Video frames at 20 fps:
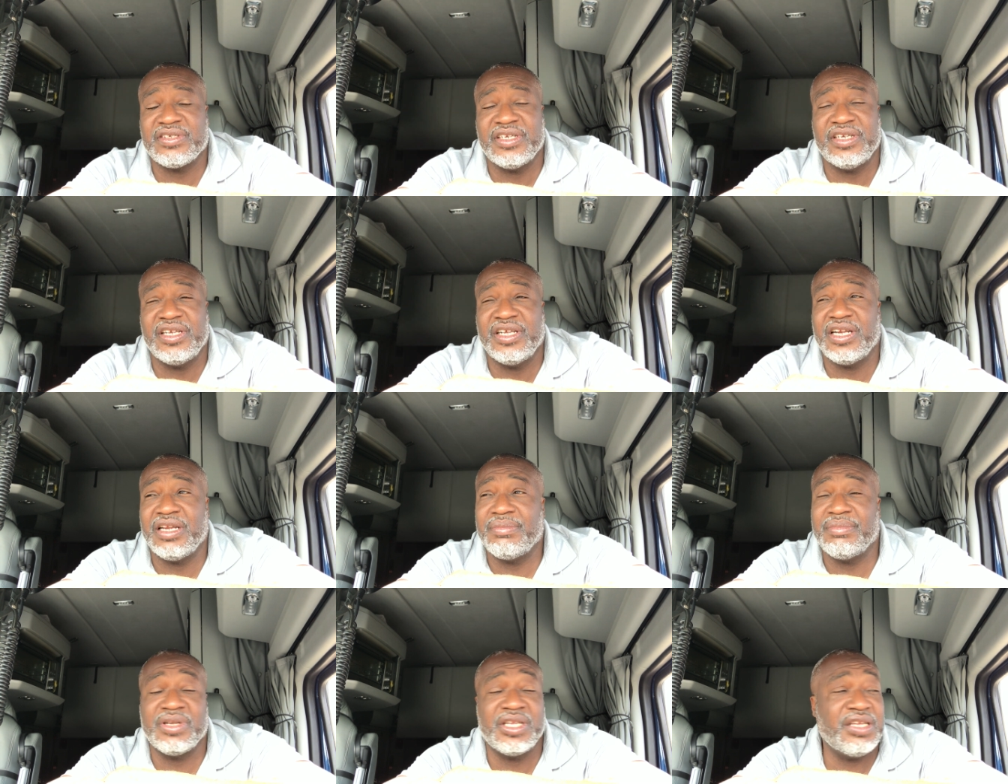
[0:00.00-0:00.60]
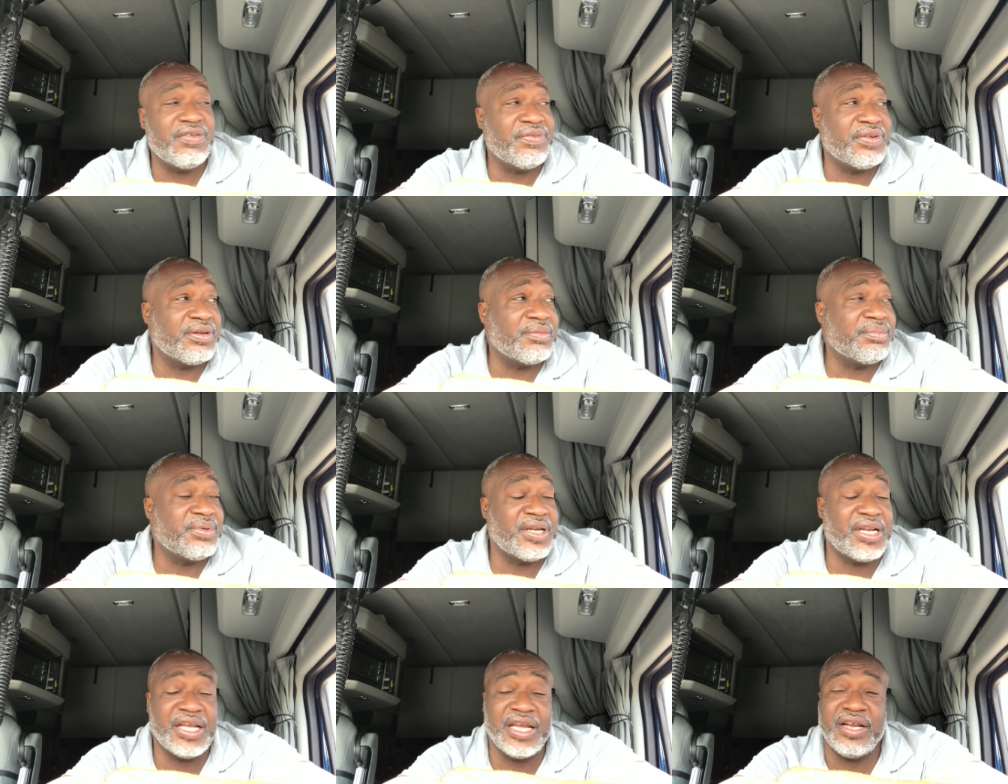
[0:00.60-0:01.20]
and then I'm leaving.
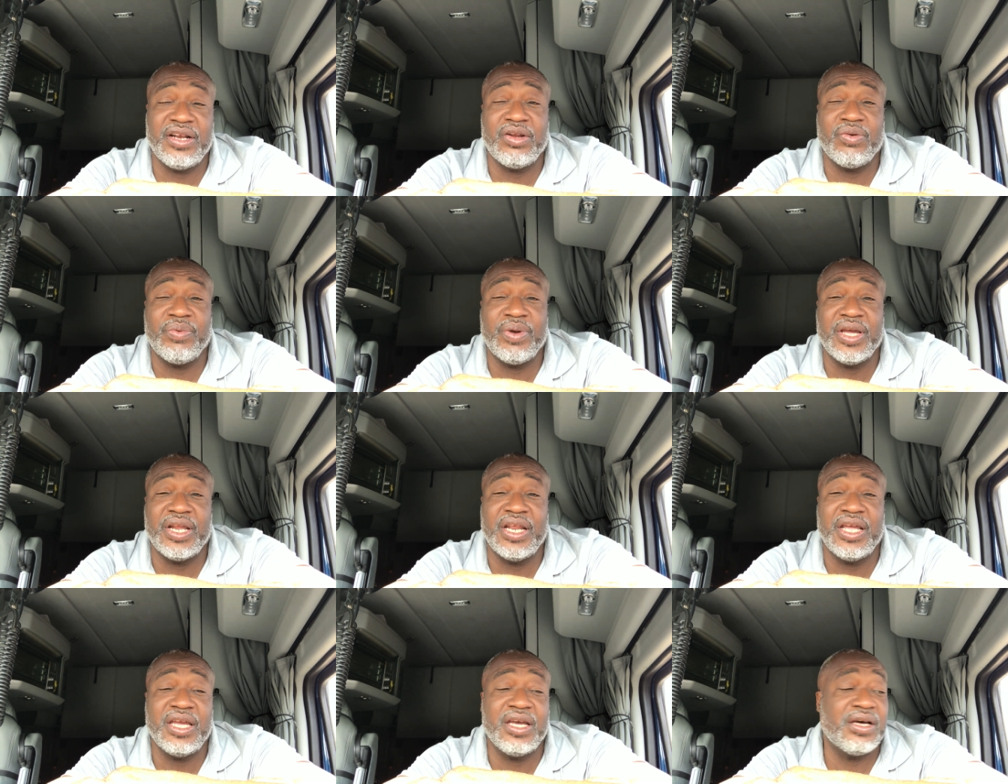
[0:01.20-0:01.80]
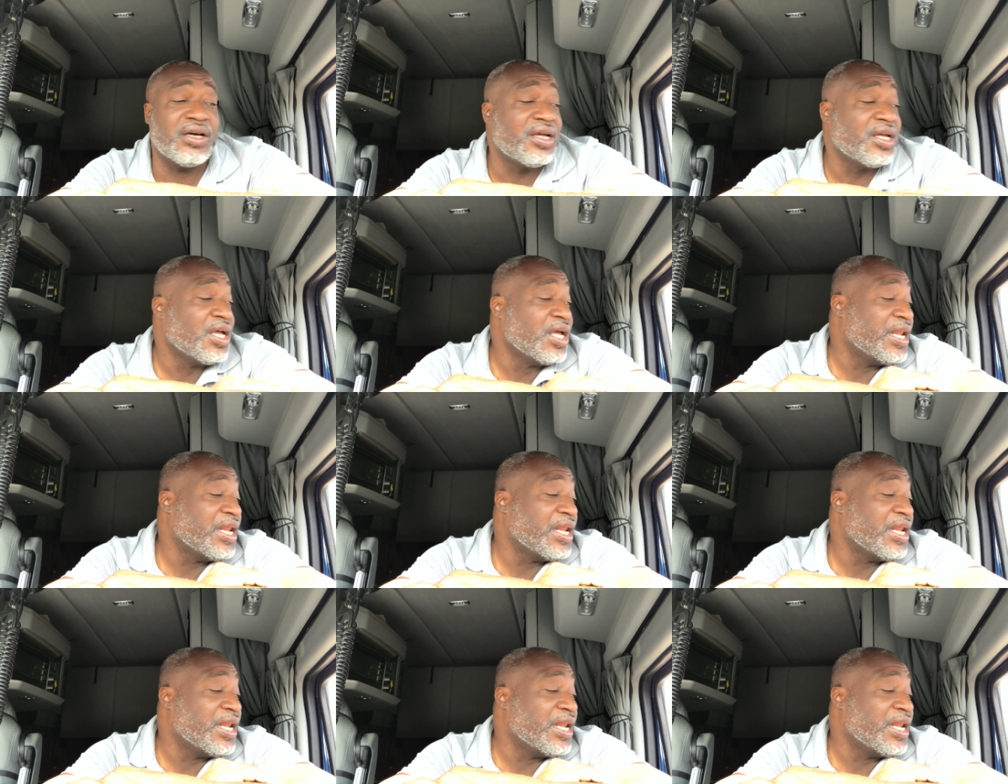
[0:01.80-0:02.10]
But there ain't no way in hell.